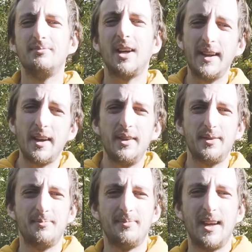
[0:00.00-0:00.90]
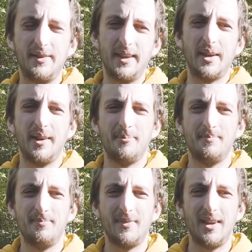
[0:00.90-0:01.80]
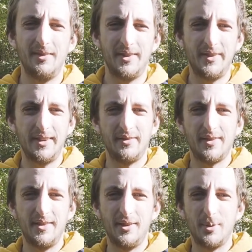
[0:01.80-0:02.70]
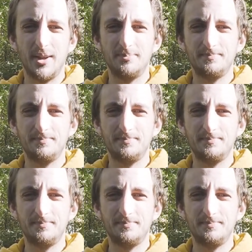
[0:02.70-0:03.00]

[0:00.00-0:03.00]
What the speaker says: Hi guys, how's it going? I hope this video finds you well.